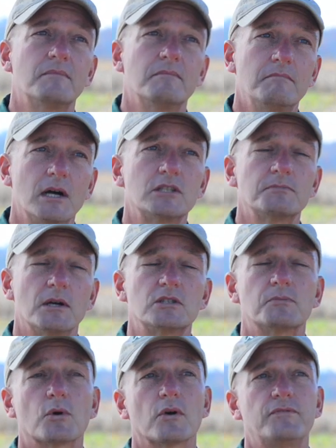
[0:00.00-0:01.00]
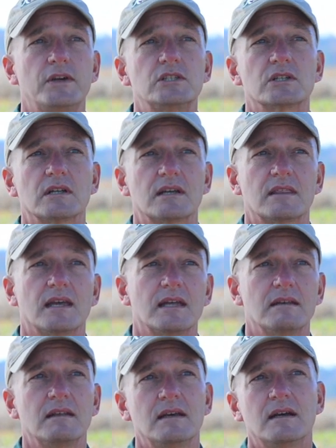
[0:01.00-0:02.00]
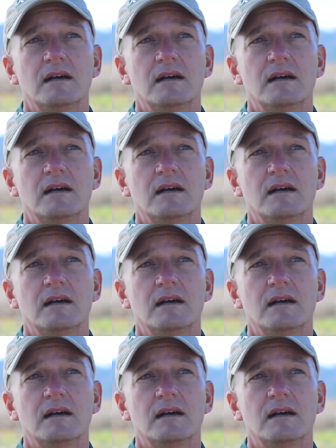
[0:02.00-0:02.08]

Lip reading: much more efficiently than